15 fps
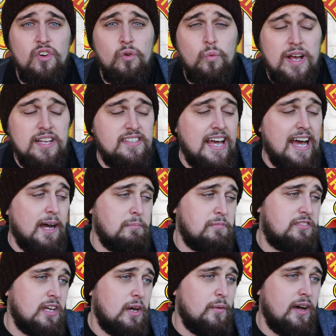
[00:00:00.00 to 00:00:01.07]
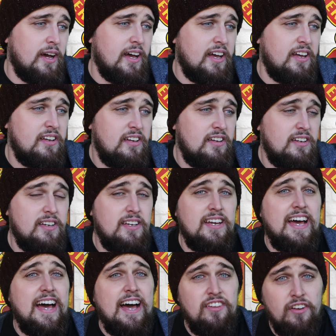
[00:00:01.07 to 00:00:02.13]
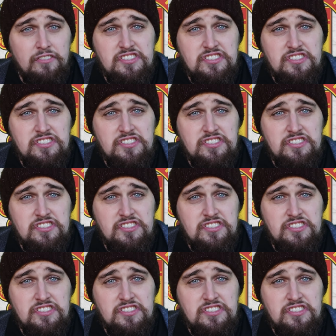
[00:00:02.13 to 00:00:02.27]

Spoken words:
West Ham. So, and